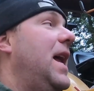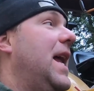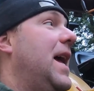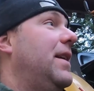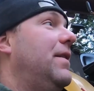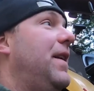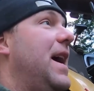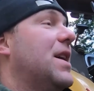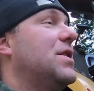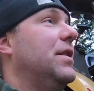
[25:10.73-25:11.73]
and
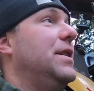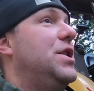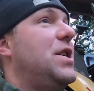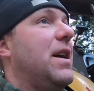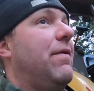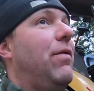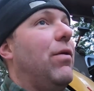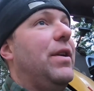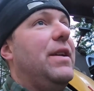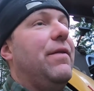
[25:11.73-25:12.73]
they actually check
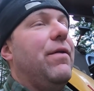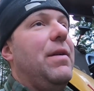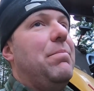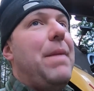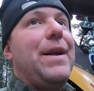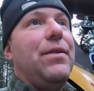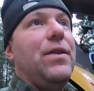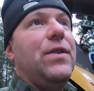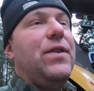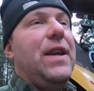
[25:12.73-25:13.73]
for different
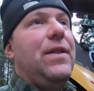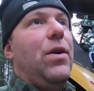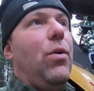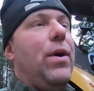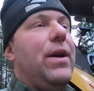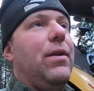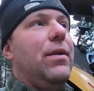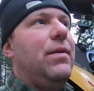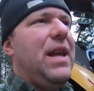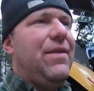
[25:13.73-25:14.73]
metals in the oil,